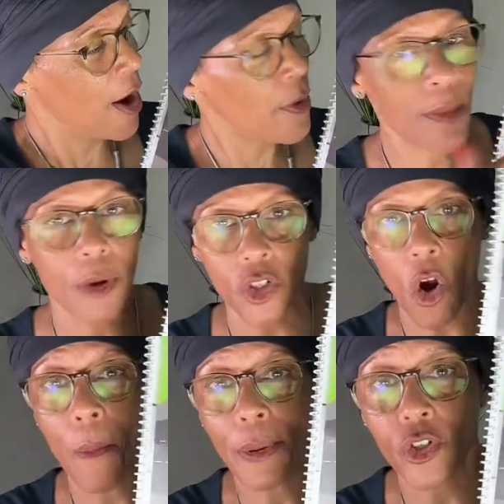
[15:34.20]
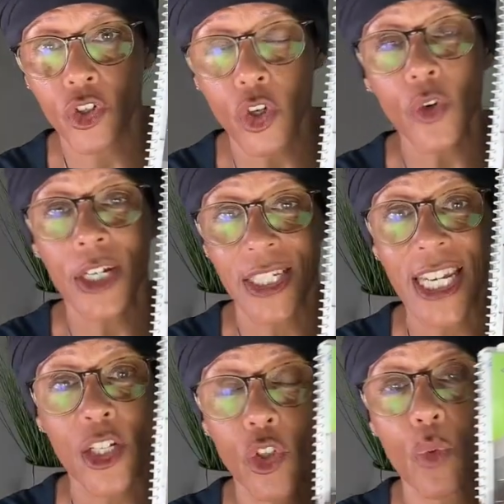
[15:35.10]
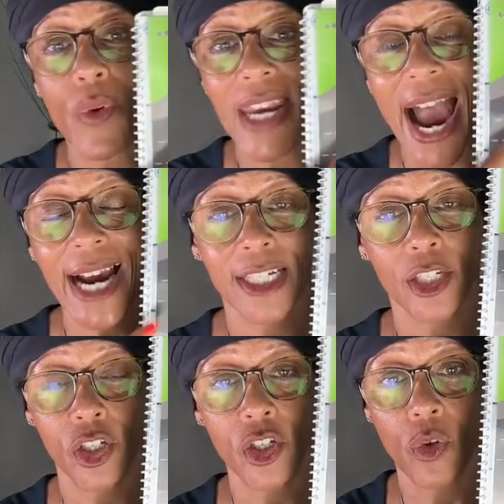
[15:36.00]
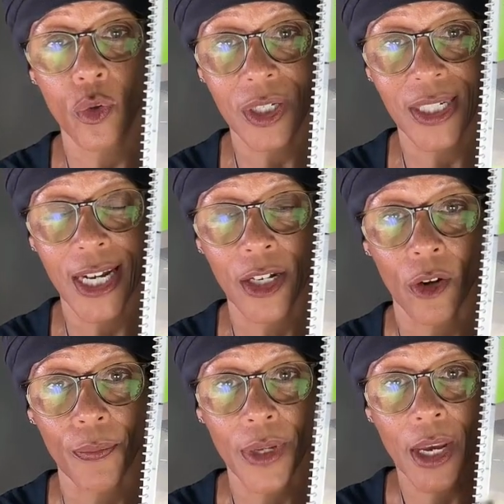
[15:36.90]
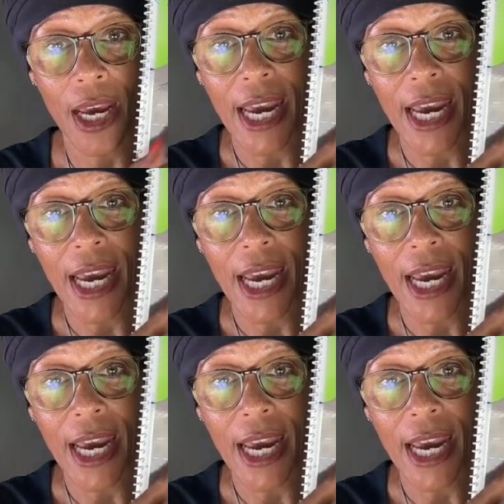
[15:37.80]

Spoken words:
very much opportunity to react to your signal.